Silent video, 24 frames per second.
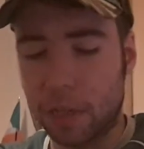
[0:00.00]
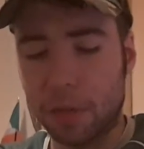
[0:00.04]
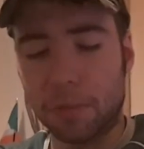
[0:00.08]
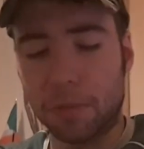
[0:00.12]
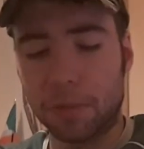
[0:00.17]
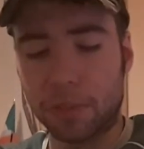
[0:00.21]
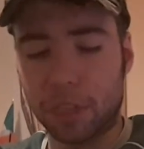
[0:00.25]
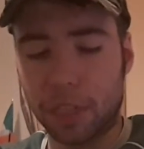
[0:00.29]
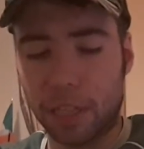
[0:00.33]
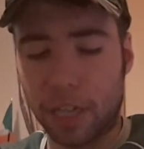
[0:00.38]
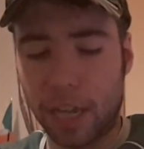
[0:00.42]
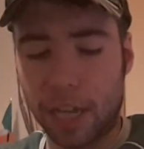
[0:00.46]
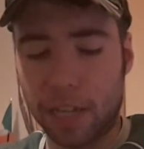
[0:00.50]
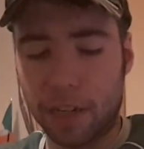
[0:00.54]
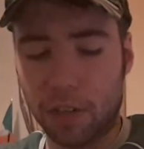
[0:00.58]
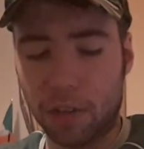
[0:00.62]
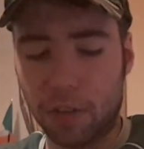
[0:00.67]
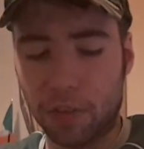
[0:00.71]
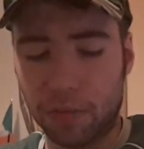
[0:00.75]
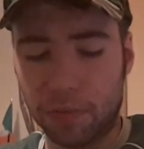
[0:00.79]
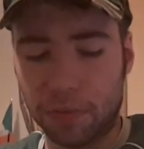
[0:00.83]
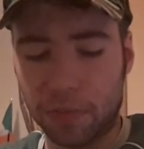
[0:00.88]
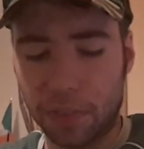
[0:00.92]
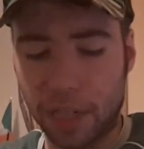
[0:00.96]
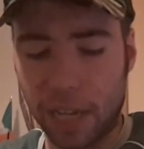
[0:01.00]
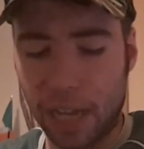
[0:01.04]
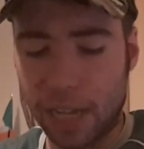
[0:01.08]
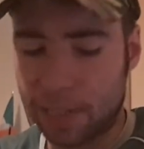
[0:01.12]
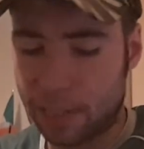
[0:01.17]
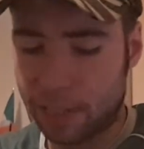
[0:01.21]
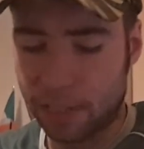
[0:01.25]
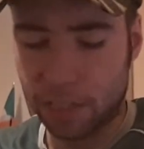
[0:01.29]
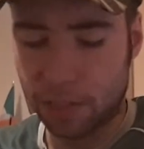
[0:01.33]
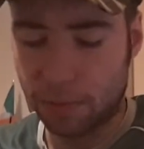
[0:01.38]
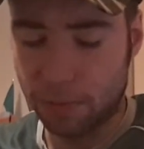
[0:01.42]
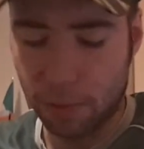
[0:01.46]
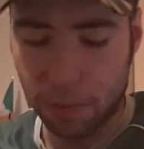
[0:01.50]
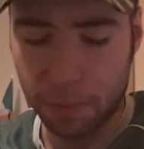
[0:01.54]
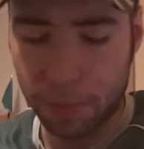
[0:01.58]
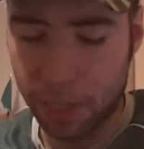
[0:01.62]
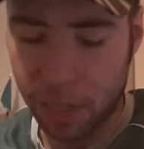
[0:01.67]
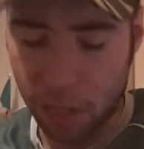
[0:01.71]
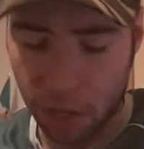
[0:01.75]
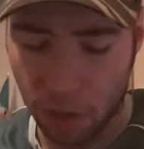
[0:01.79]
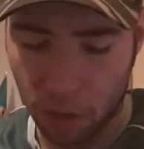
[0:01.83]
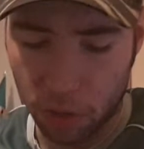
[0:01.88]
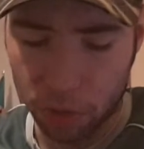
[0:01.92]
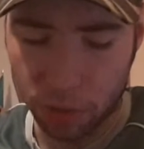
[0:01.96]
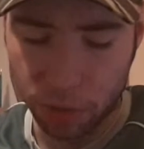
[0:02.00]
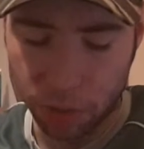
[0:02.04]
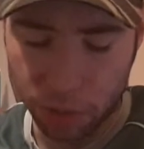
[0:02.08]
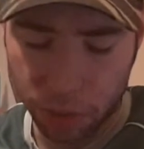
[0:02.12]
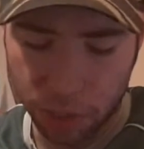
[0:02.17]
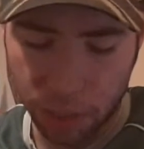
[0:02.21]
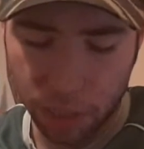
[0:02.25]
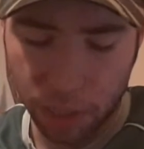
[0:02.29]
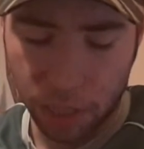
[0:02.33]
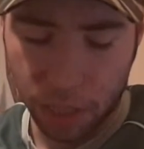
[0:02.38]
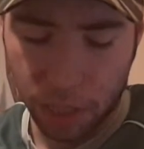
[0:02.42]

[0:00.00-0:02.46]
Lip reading: but again, hopefully lessons will be learned.